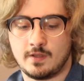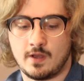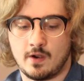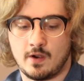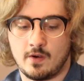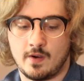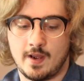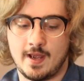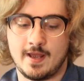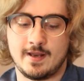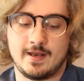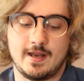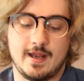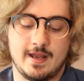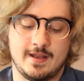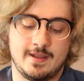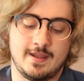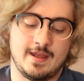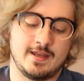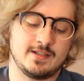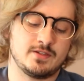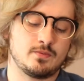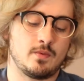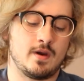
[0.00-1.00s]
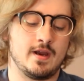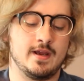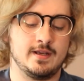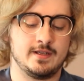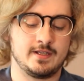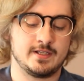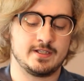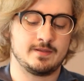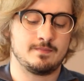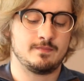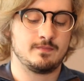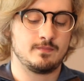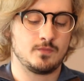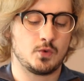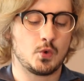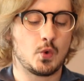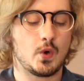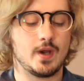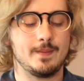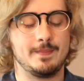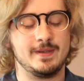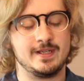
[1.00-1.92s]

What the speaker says: No, and that's why it doesn't quite